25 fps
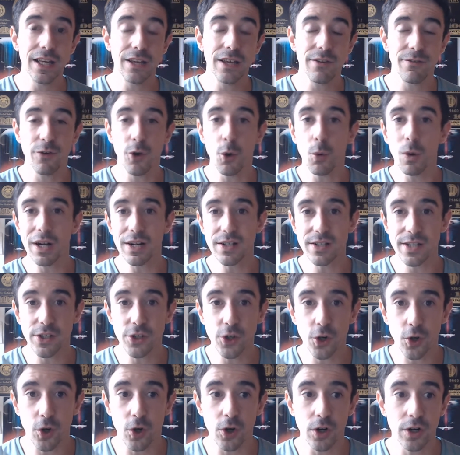if you want us in
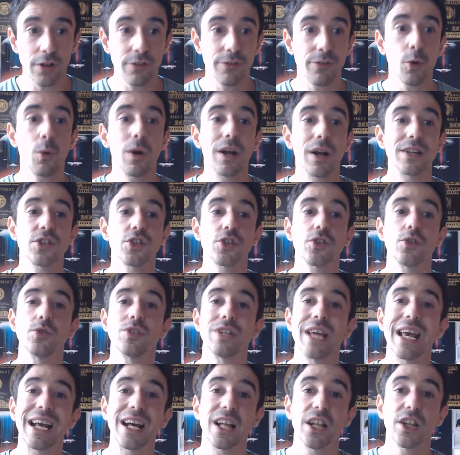your corner, if you want us to
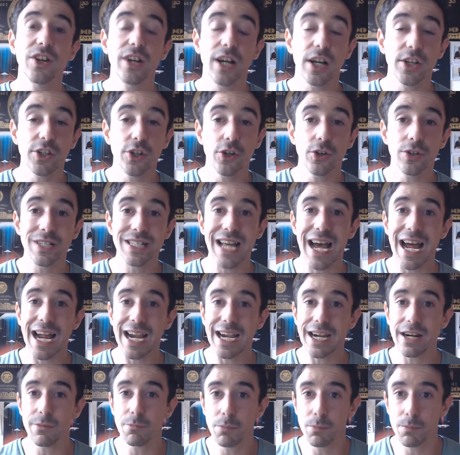take a look at your
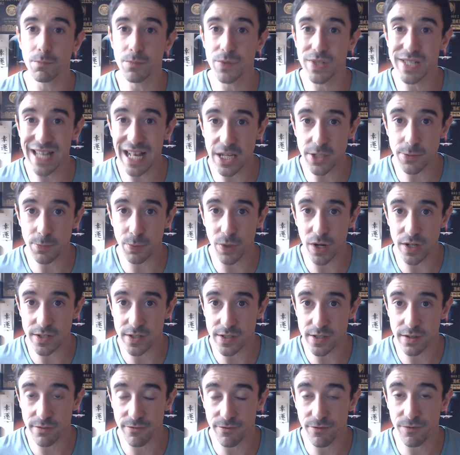entire sales
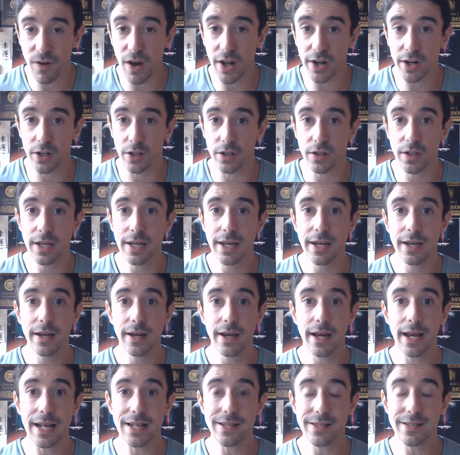process and funnel
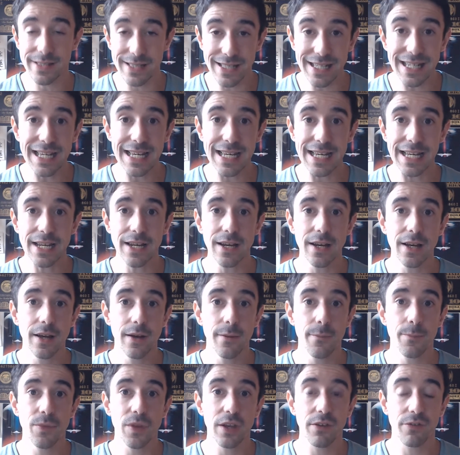and see
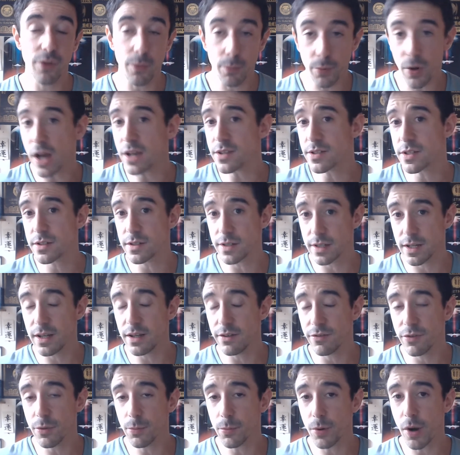if the
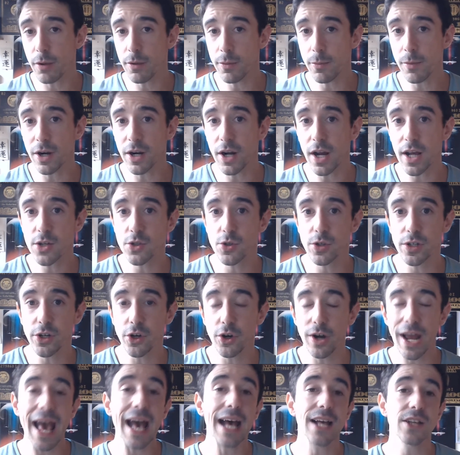problem are actually
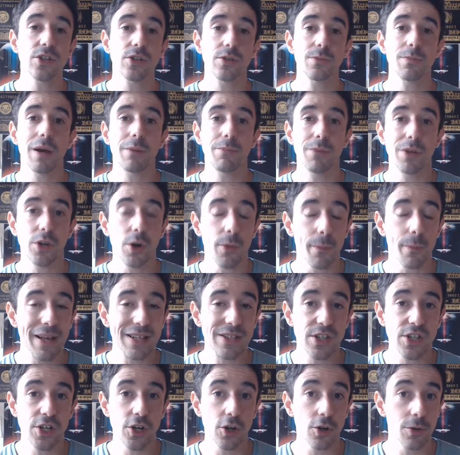your ads, or it might be your
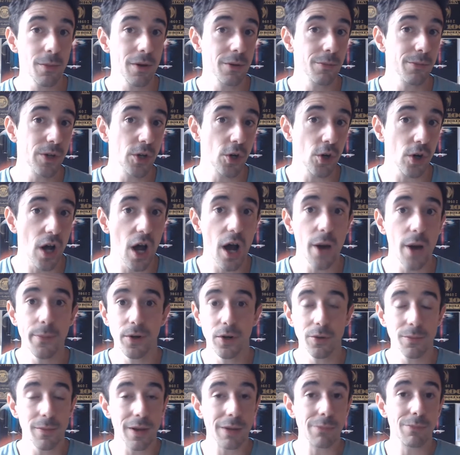messaging, or it might be your
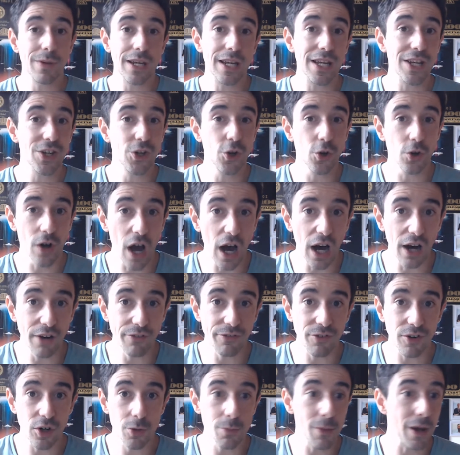copy, or it might be your
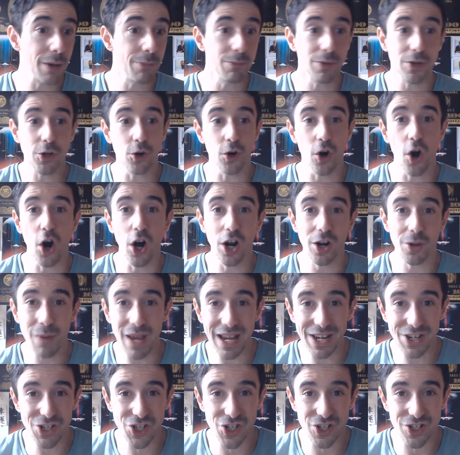offer, it might be your
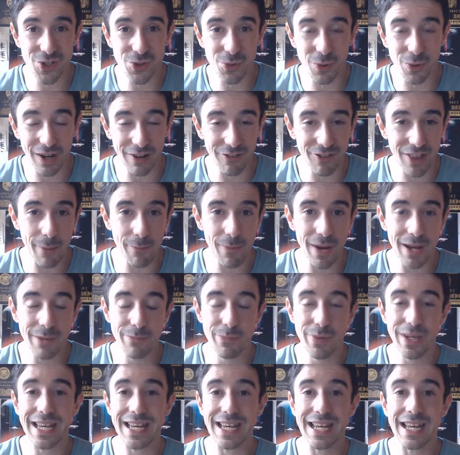automations, whatever that
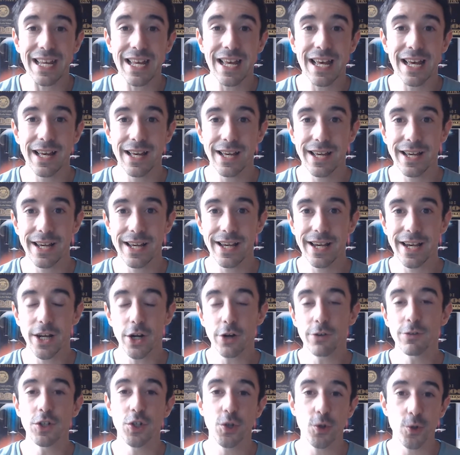might be,
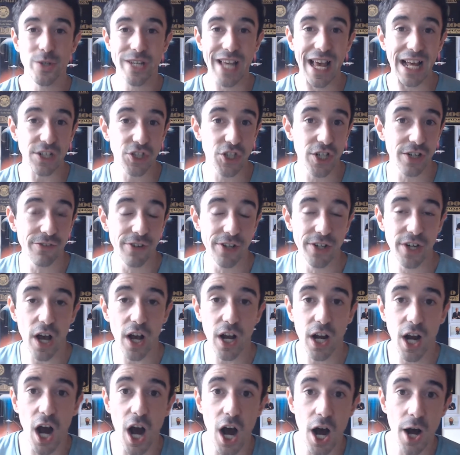head over to
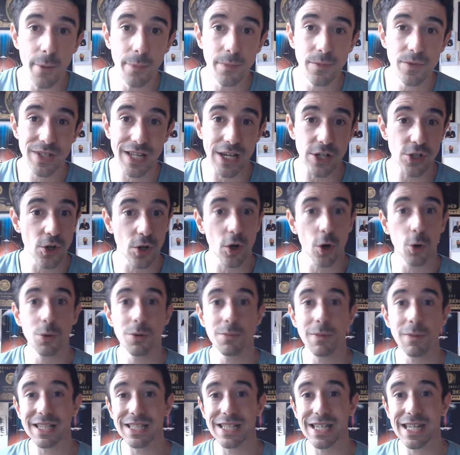scaleDriven.com, schedule a call
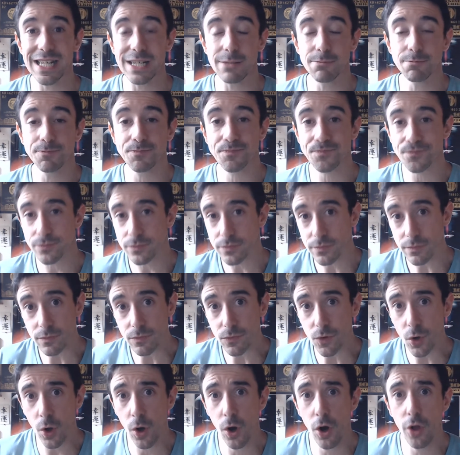with my team.
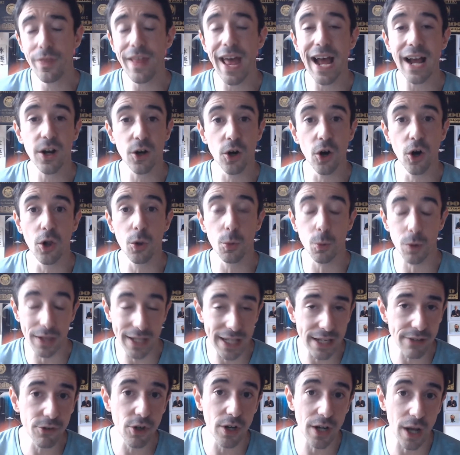On that call,
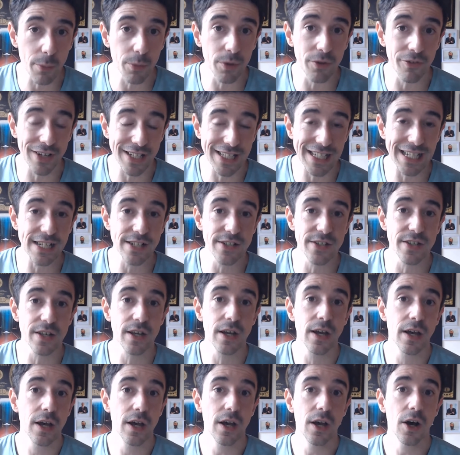we'll give you a couple of ideas
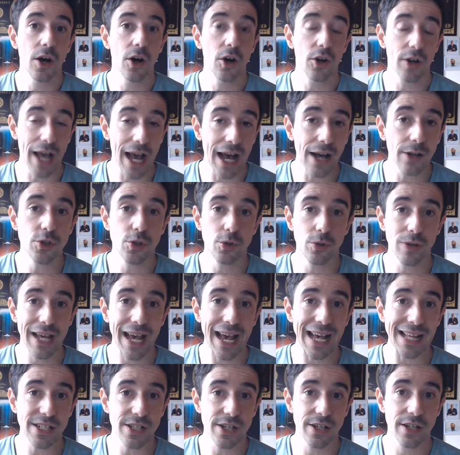on how to
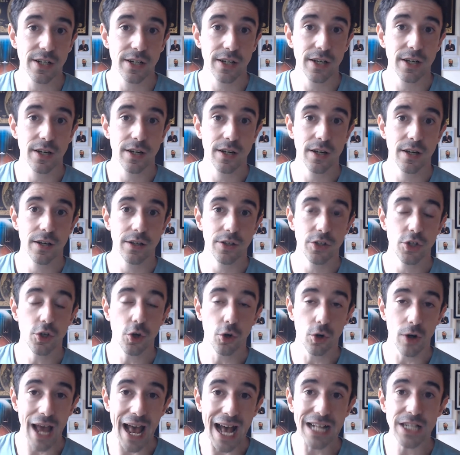get
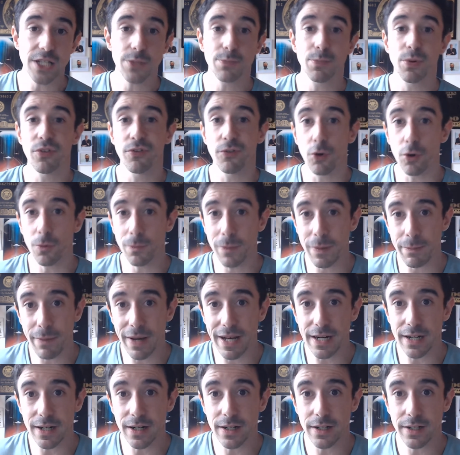your ads performing
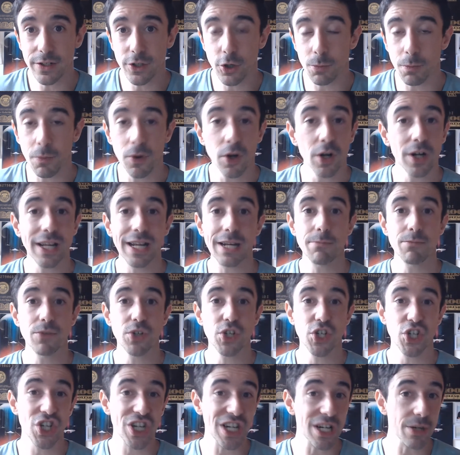better, your marketing
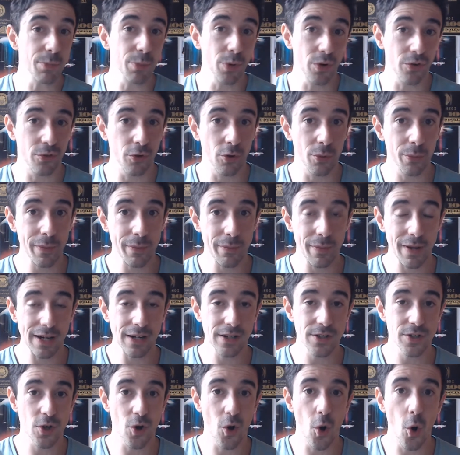machine performing
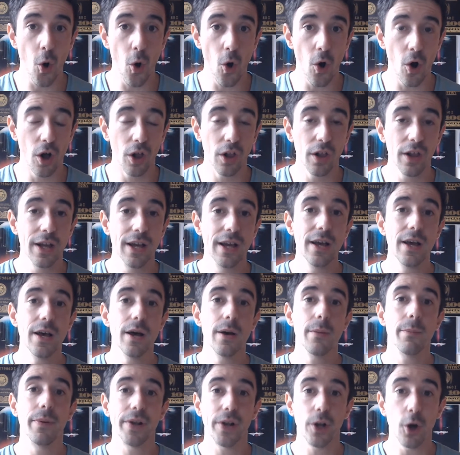better as a whole,
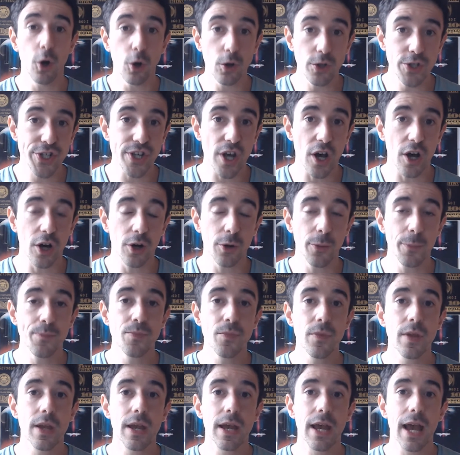but
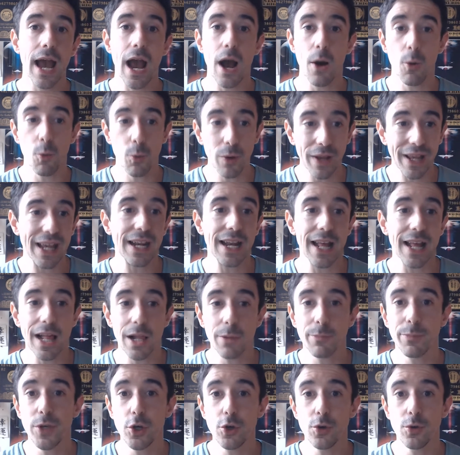also how we can
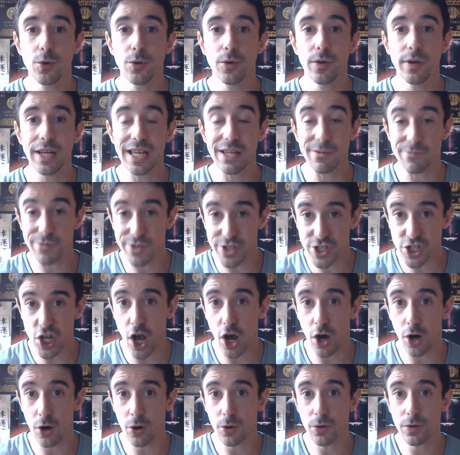help you if
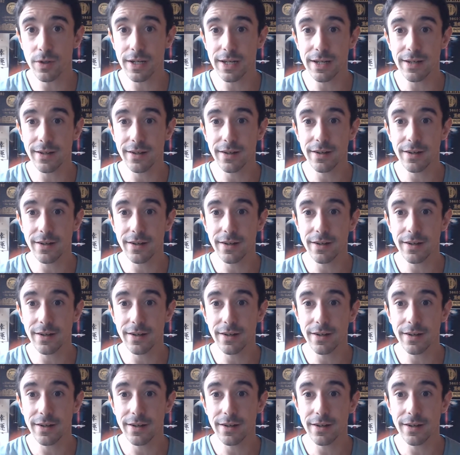so,